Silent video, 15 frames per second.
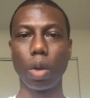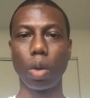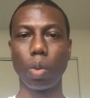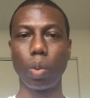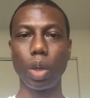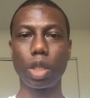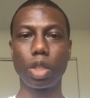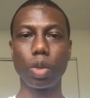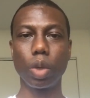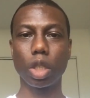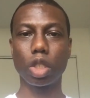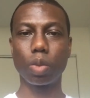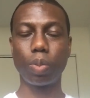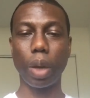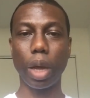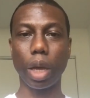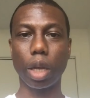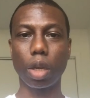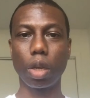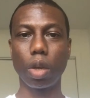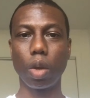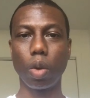what to
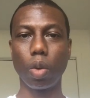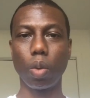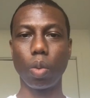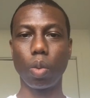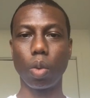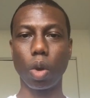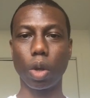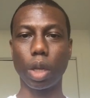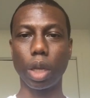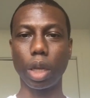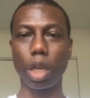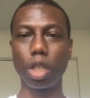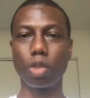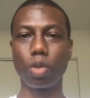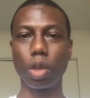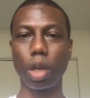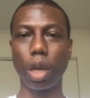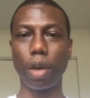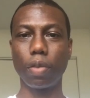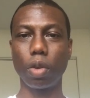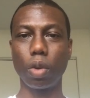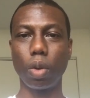expect working entry
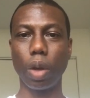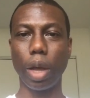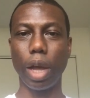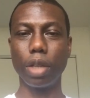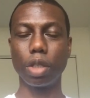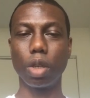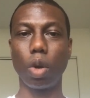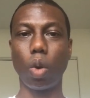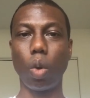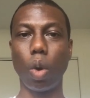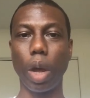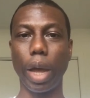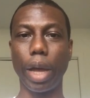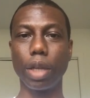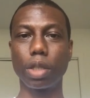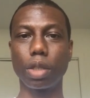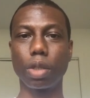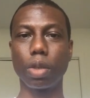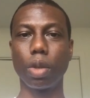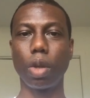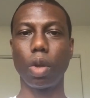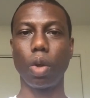level as an OS,
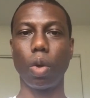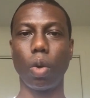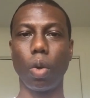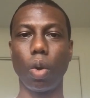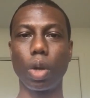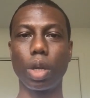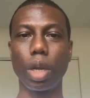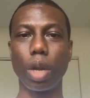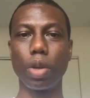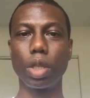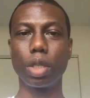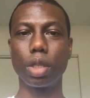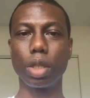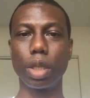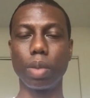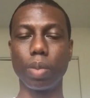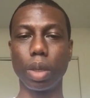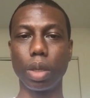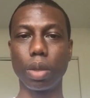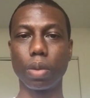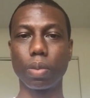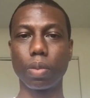ordinary seaman,